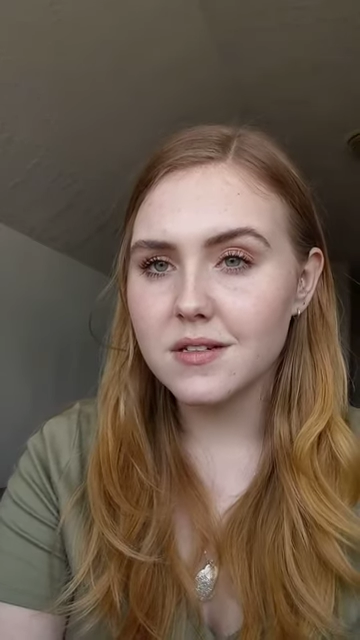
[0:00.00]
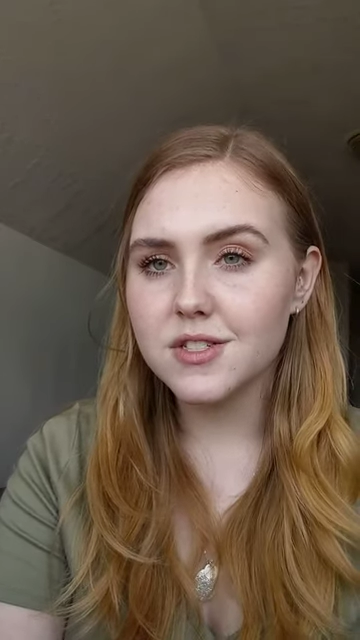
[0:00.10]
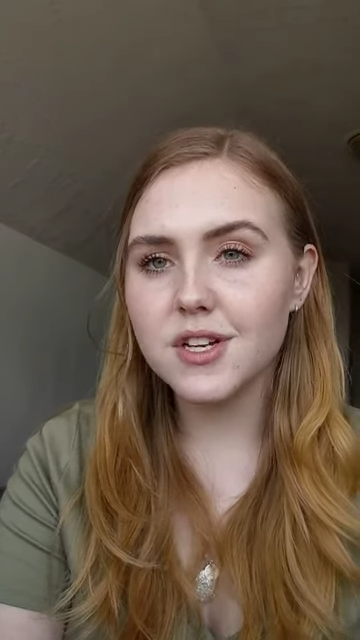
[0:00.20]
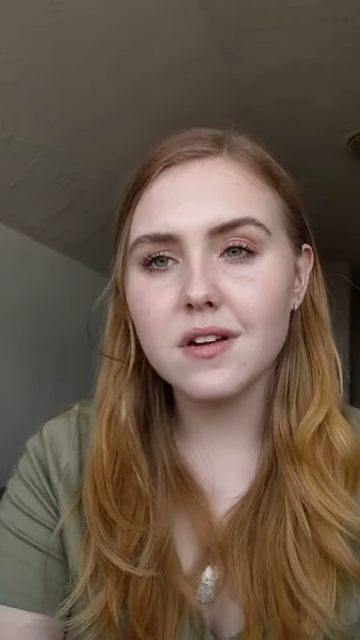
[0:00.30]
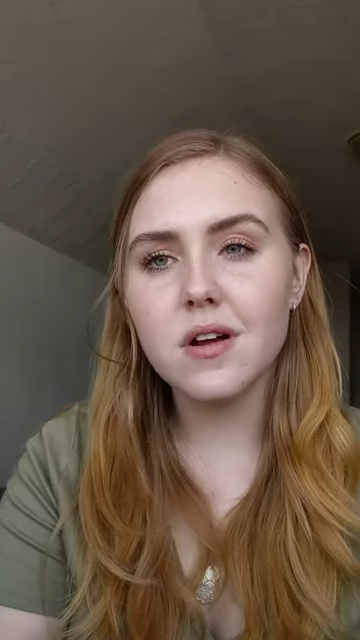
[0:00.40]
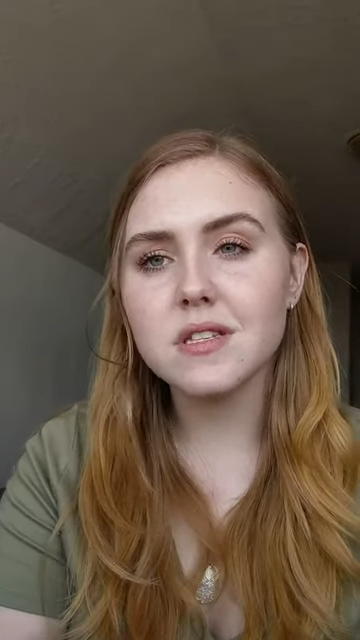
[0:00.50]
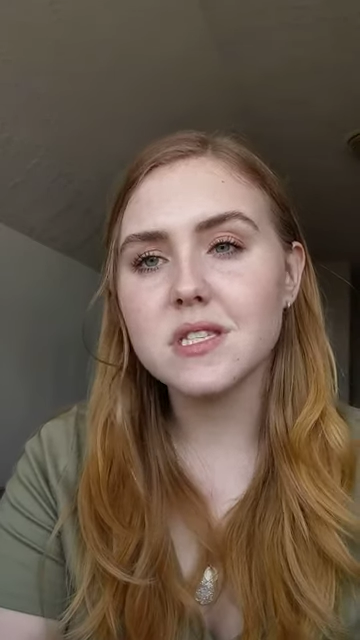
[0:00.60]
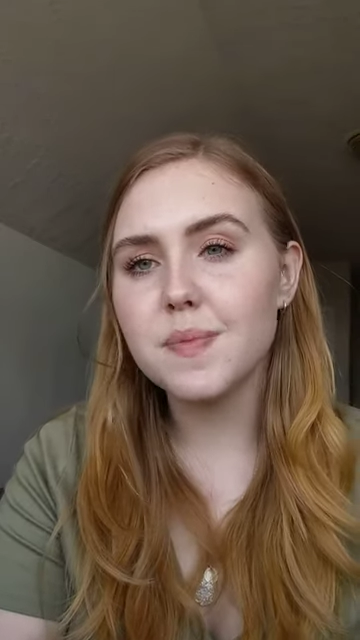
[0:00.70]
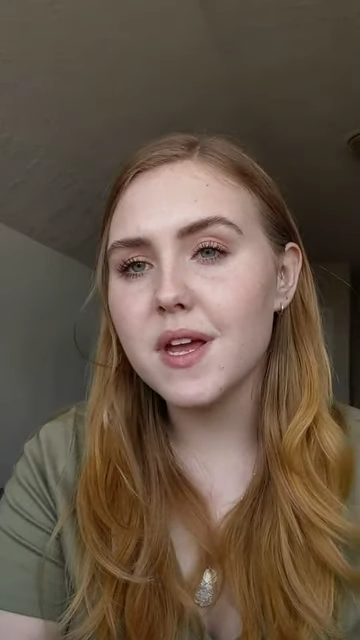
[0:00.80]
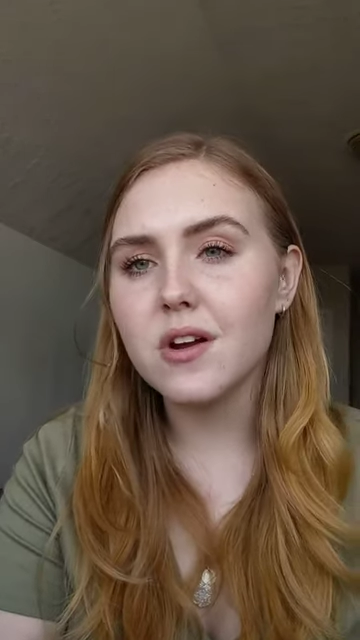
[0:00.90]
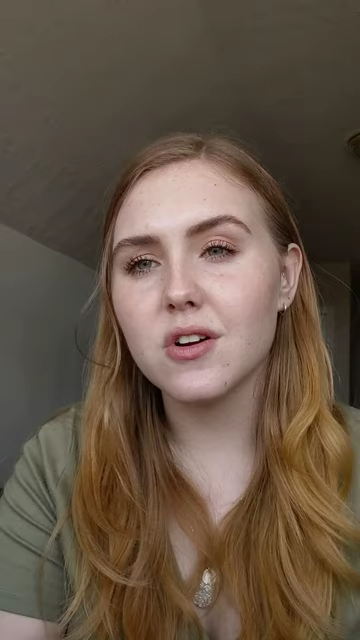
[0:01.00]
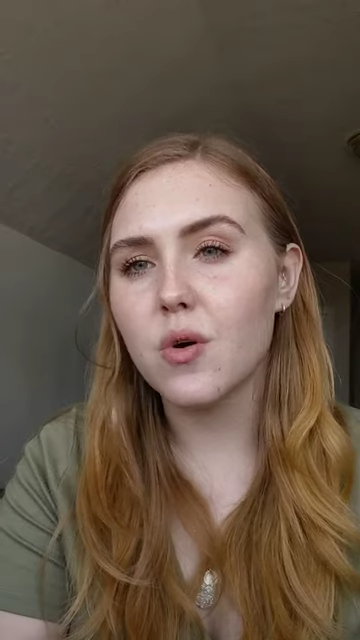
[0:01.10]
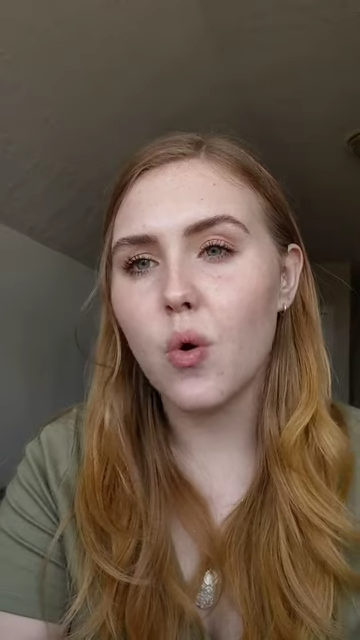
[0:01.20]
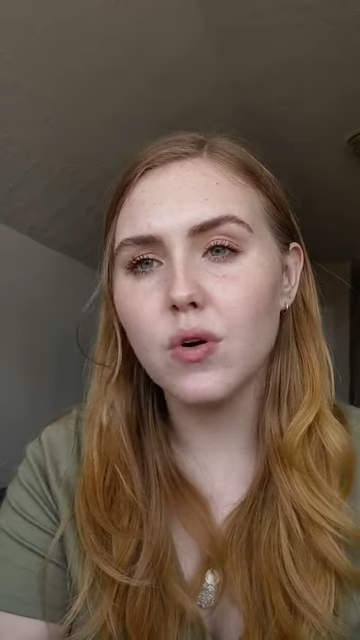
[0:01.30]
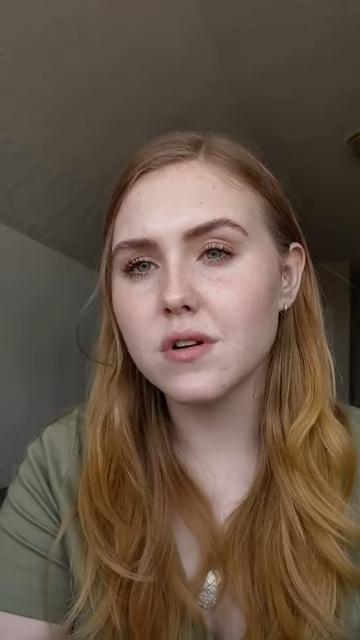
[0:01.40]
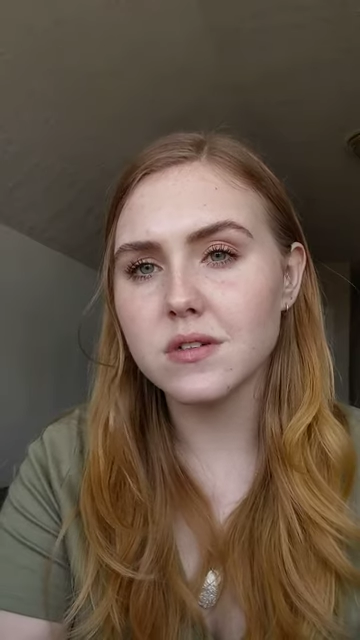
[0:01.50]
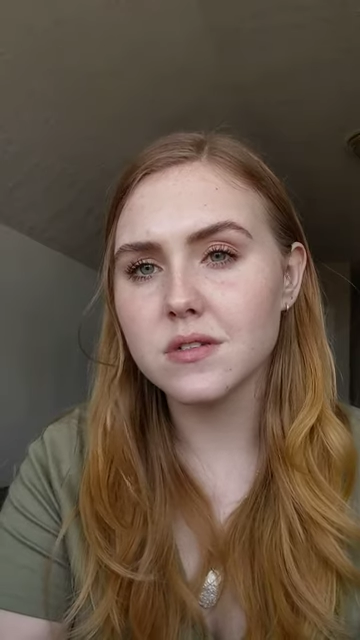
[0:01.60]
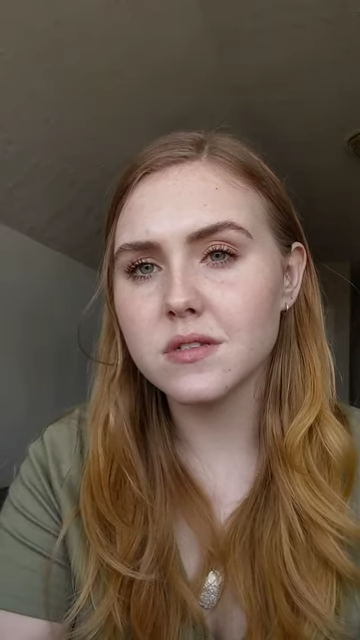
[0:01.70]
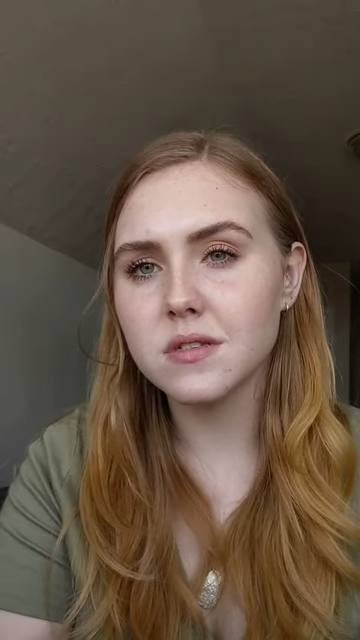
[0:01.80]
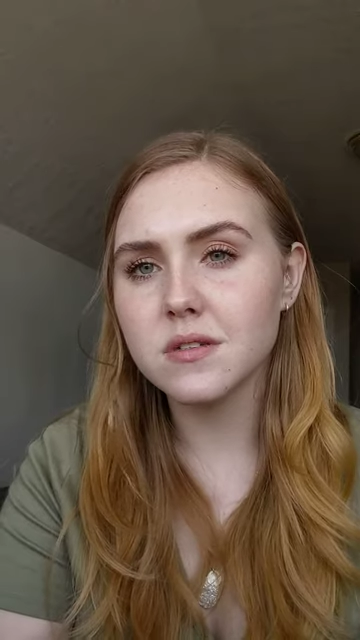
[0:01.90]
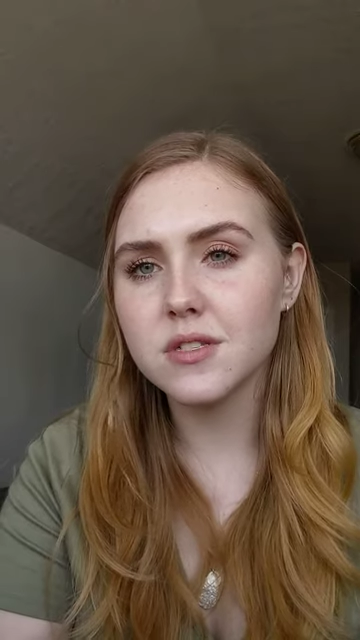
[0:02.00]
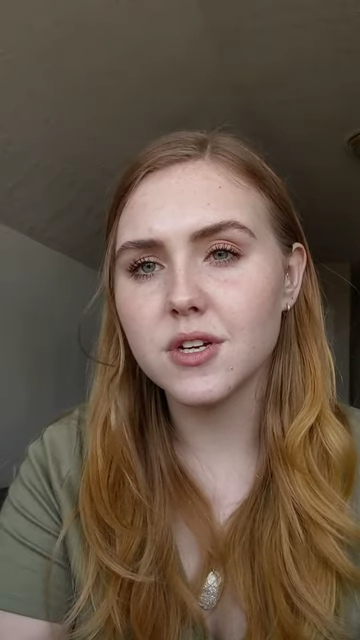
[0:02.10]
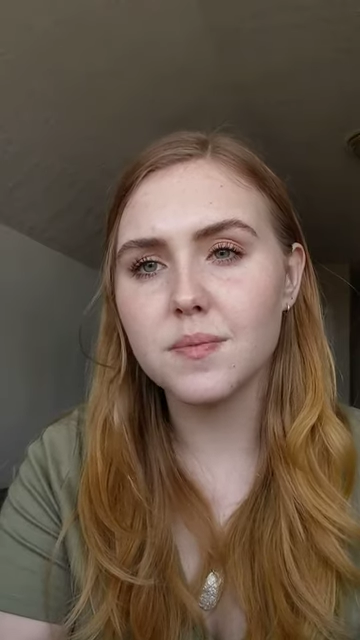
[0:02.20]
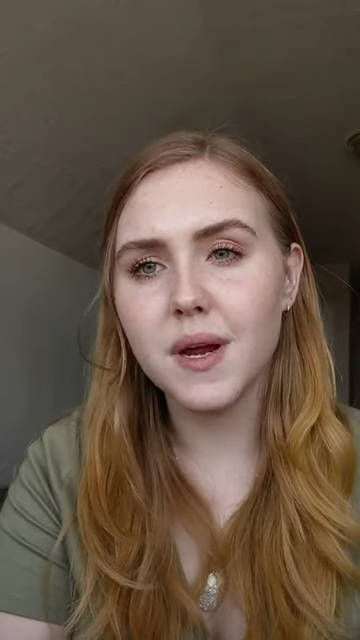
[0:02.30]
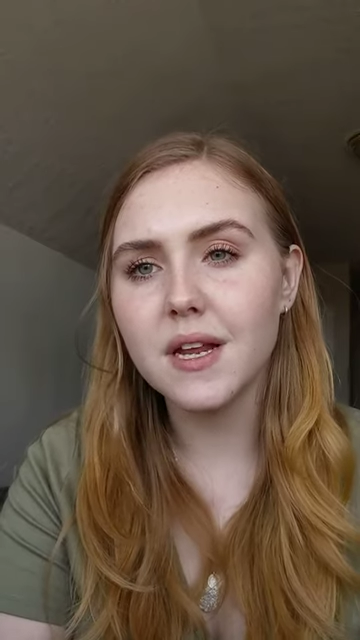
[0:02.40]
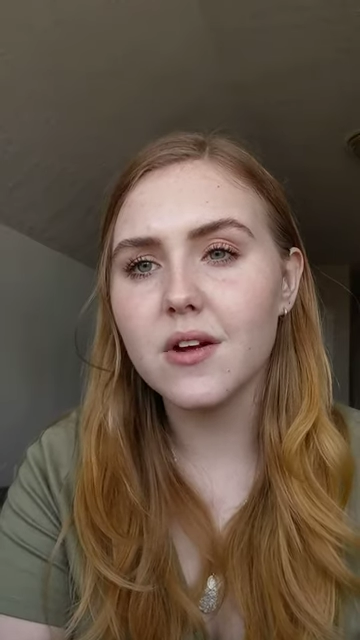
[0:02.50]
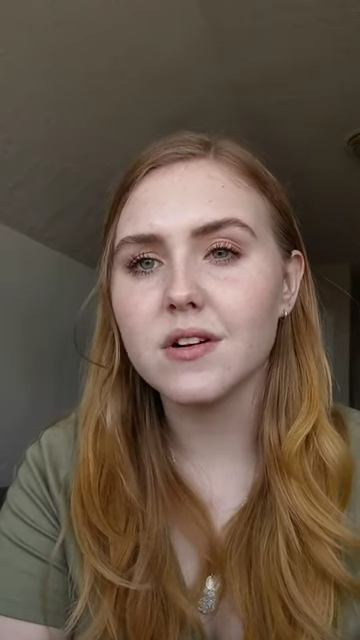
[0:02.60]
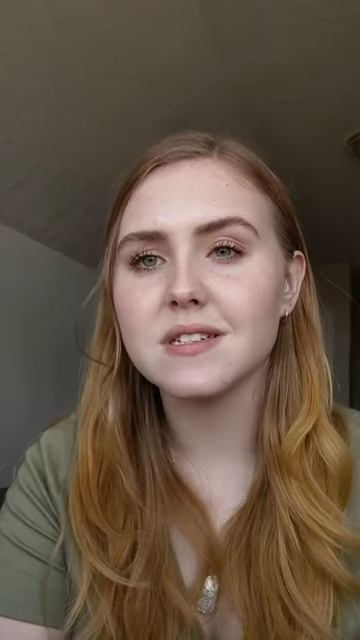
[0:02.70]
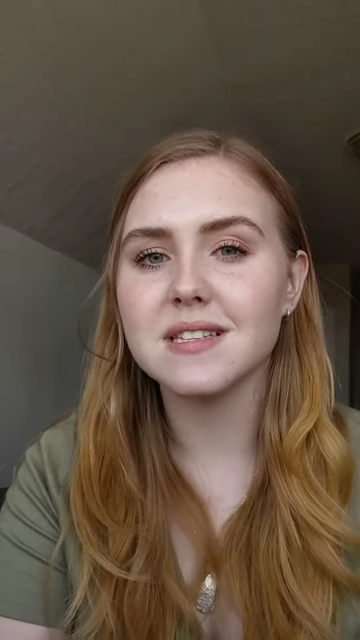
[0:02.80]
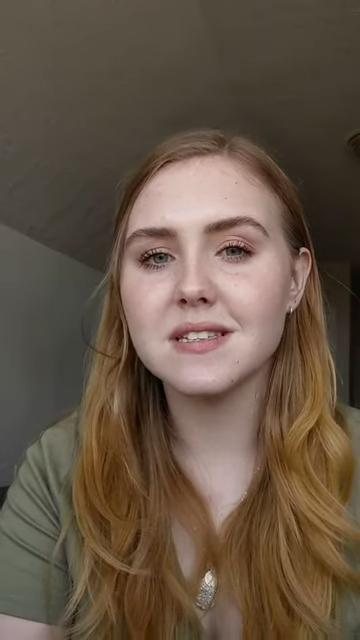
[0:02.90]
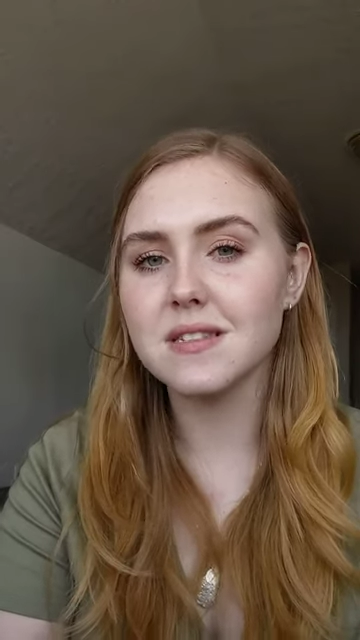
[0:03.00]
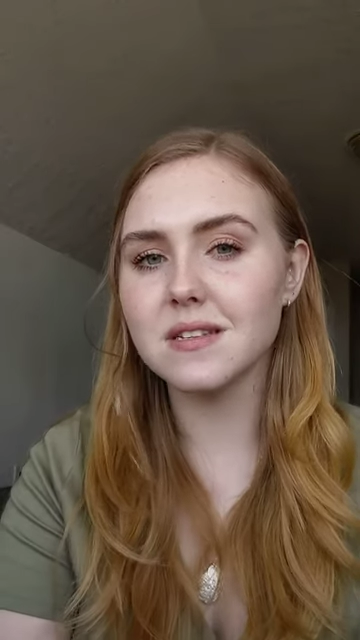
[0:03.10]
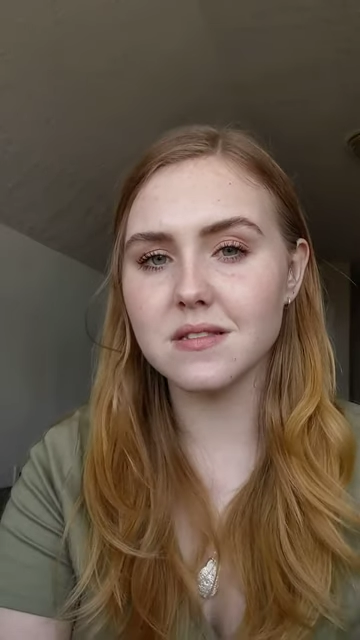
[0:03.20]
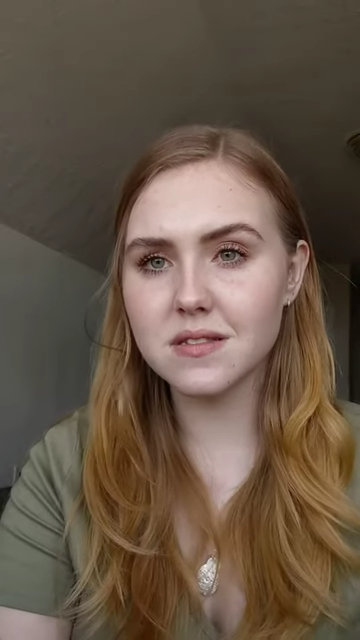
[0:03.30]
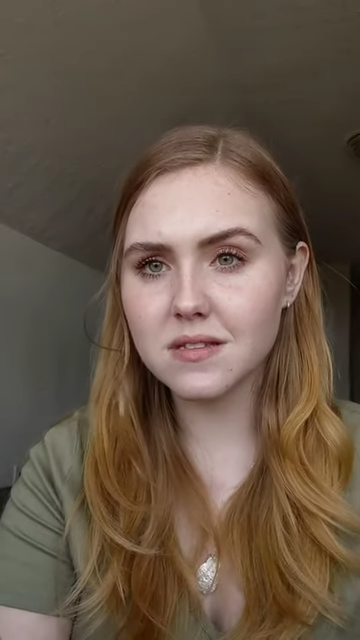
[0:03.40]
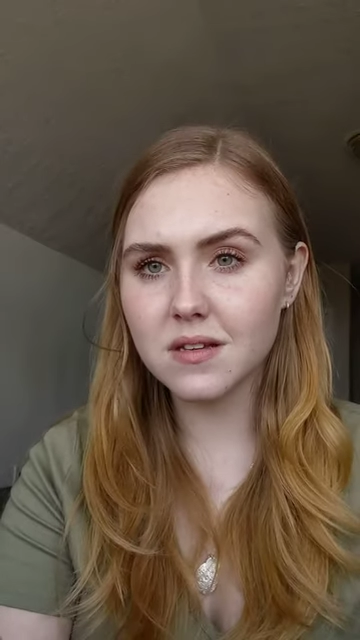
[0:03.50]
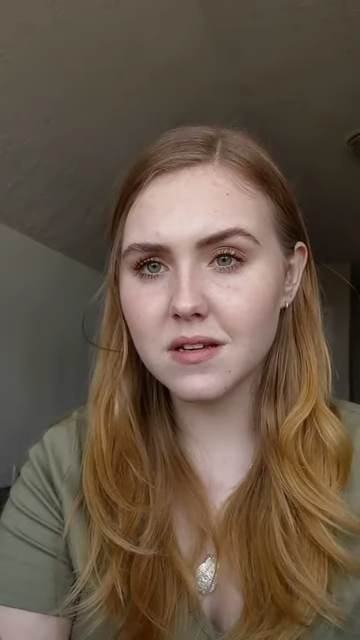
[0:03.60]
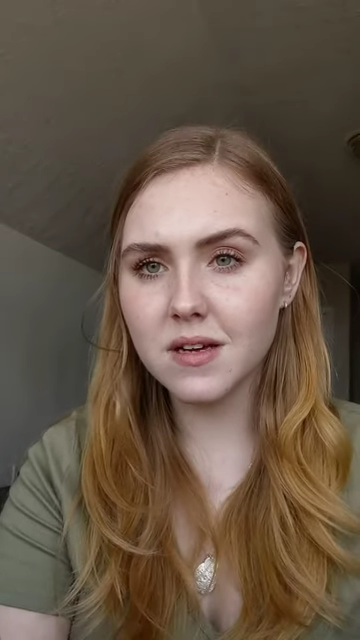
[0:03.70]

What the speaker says: She did not speak her horrors so you could pity her existence.